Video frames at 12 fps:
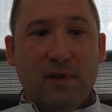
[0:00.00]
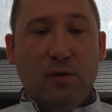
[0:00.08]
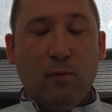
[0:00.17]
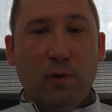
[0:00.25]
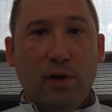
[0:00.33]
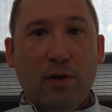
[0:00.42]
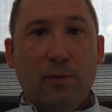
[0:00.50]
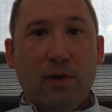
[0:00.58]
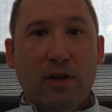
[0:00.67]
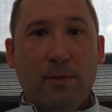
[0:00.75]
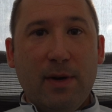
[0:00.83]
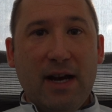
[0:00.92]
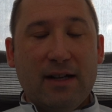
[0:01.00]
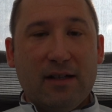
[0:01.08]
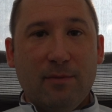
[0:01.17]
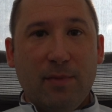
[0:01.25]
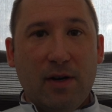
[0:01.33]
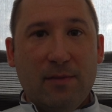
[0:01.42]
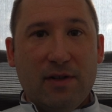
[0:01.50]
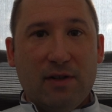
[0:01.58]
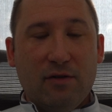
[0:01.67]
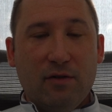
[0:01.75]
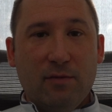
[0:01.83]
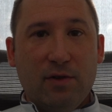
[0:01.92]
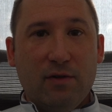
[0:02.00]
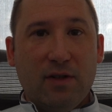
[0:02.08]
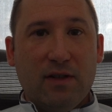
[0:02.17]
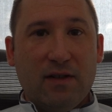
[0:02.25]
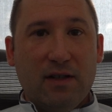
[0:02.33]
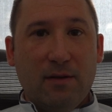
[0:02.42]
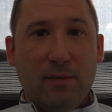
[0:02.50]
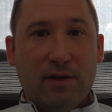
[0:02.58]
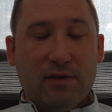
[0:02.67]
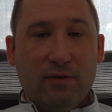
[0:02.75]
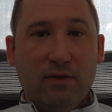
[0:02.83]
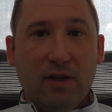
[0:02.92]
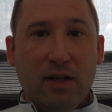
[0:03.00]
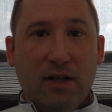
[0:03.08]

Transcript: In really, really bad compartment syndromes, you can see the muscle